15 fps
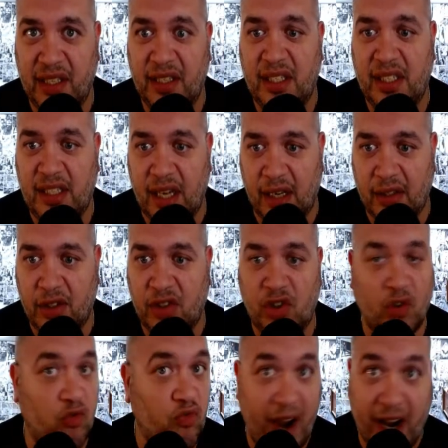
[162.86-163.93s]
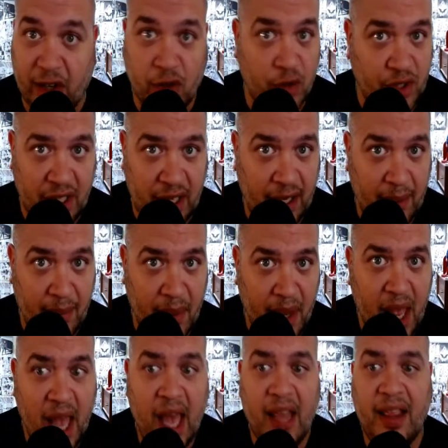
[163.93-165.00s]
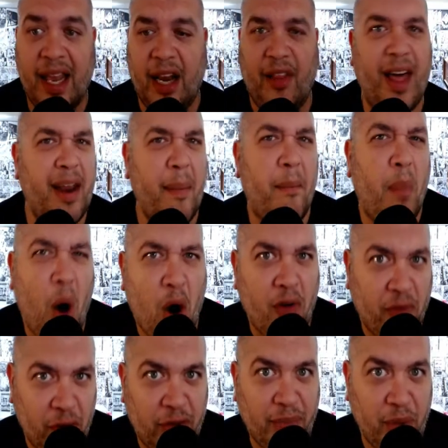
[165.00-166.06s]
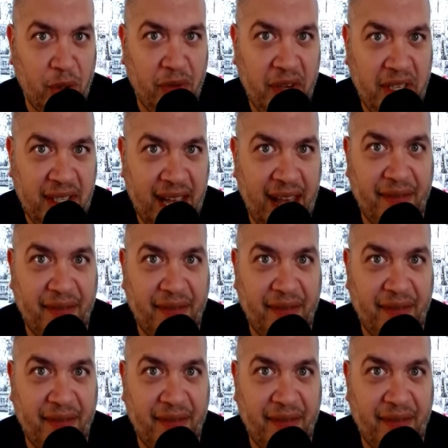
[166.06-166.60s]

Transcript: stunt director team that a lot of Marvel movies have.